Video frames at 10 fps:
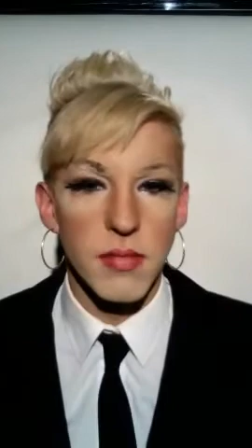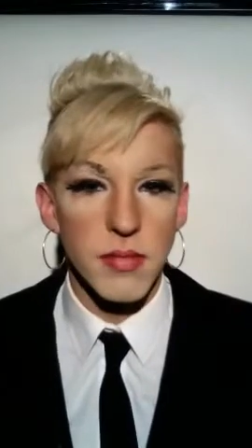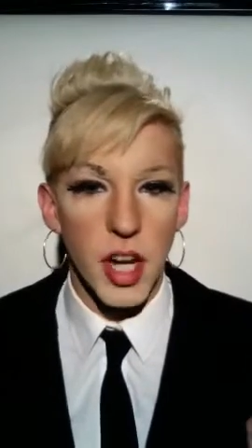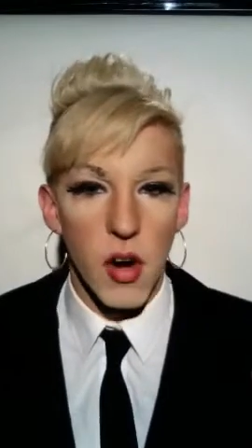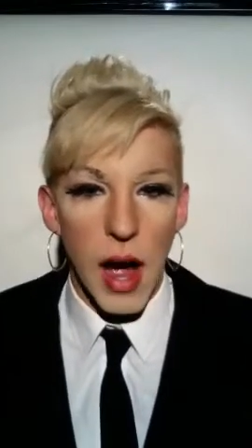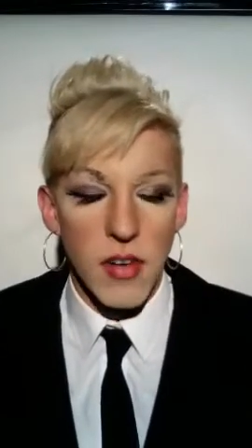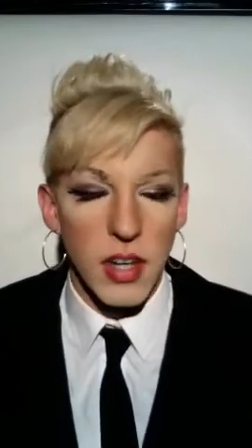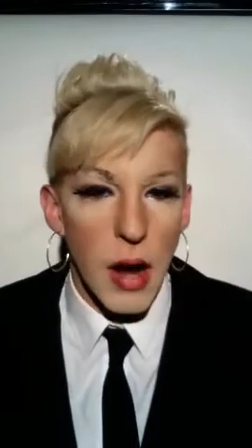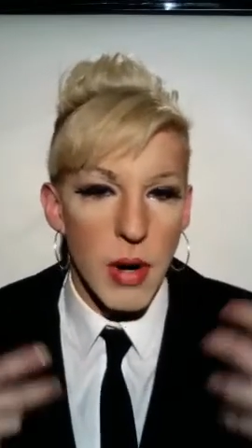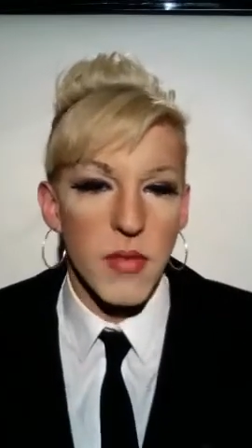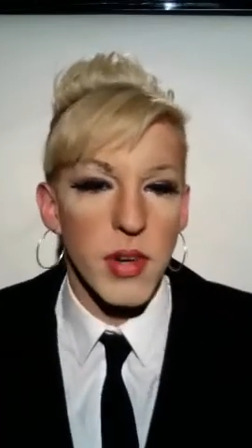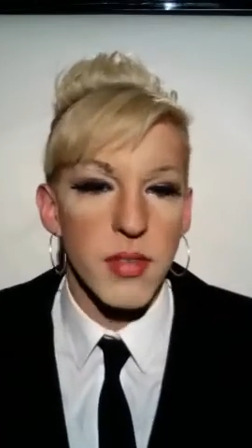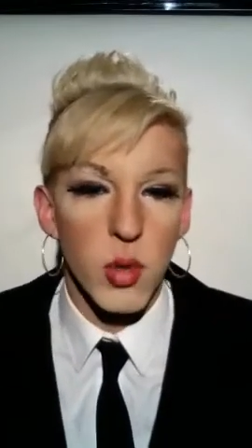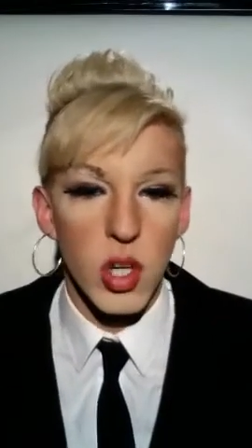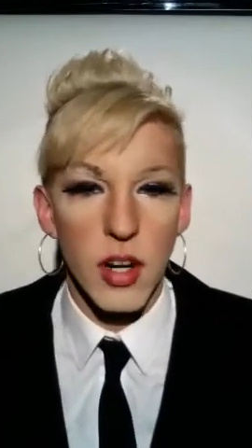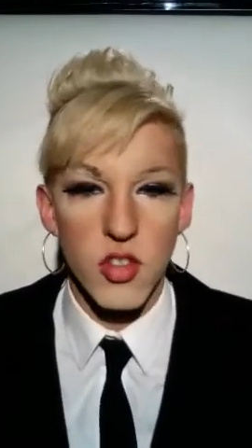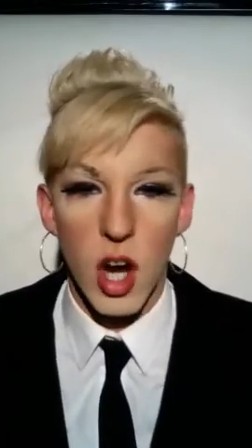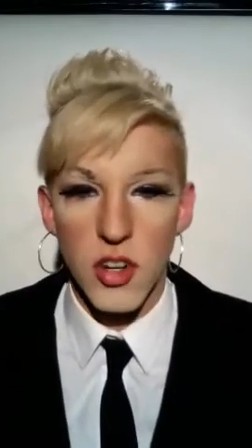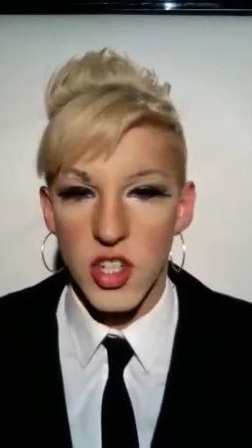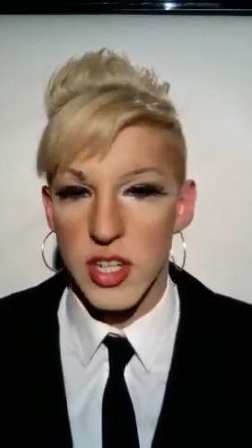you know, I, I went with a more
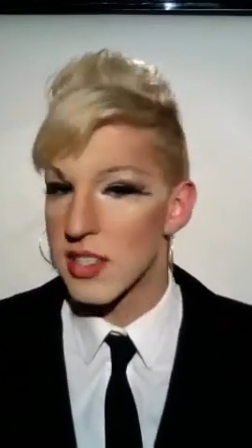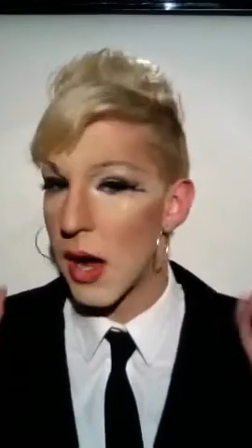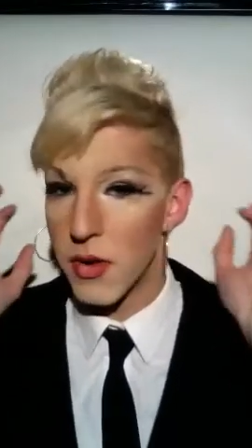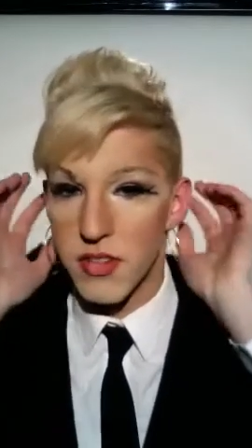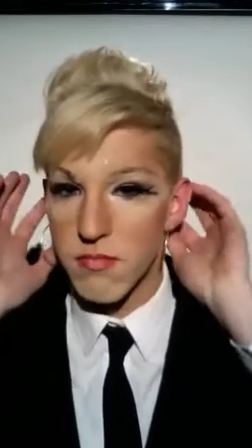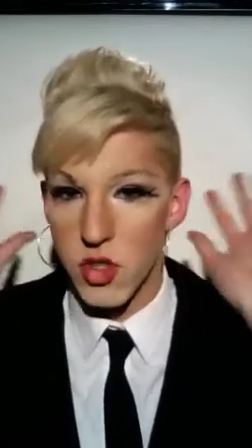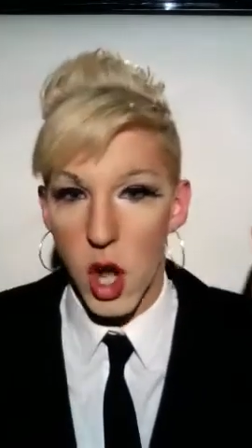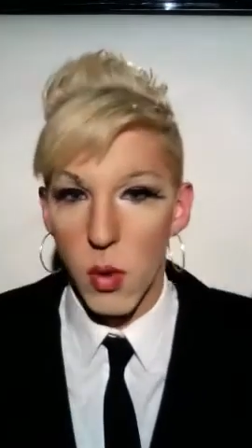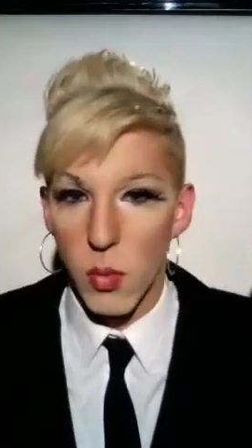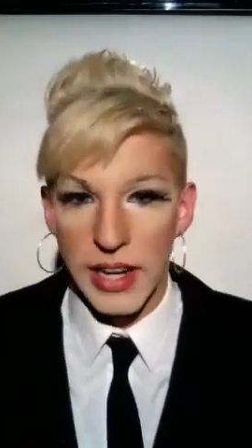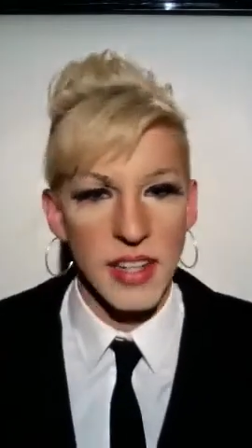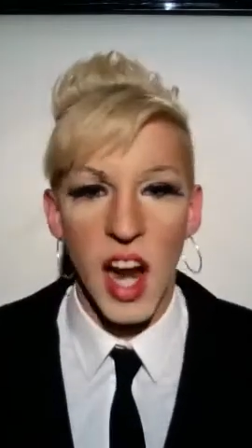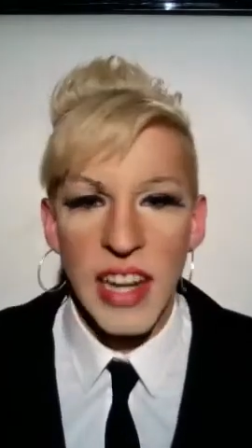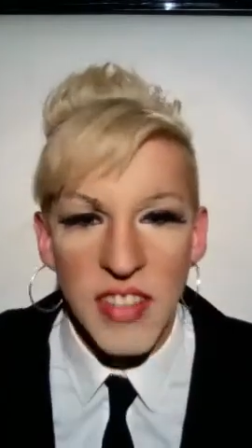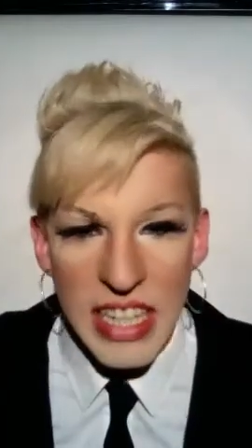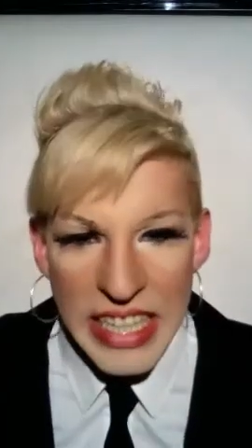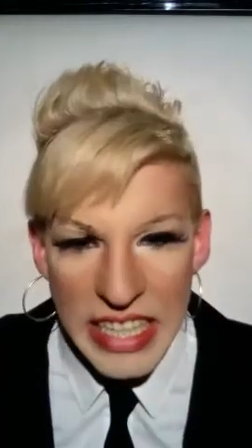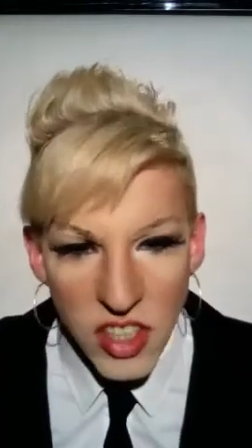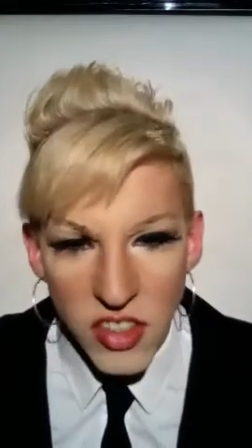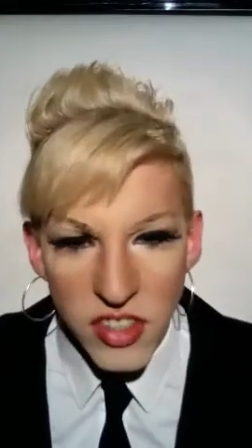androgynous, I, no wig, not even
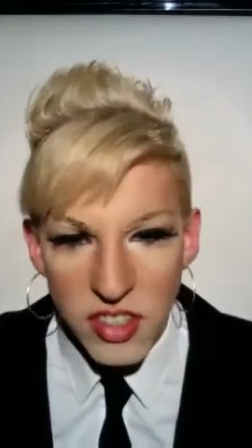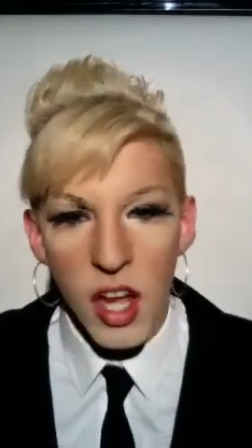heels.